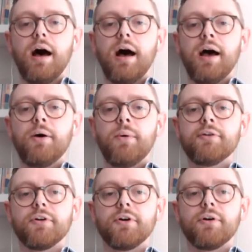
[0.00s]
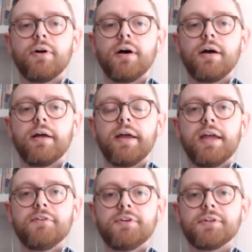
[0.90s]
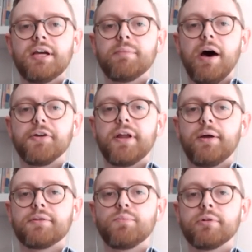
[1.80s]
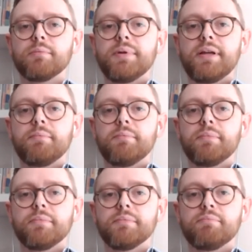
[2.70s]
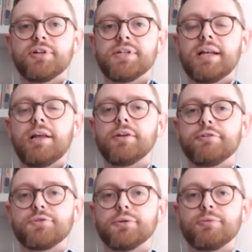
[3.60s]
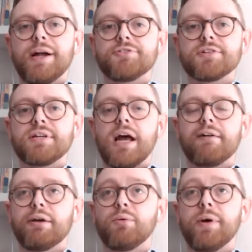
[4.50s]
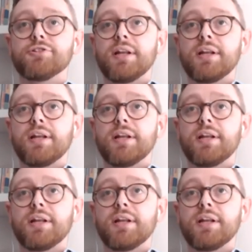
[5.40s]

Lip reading: However, if you think about it, it wouldn't be particularly unusual to imagine a scenario in which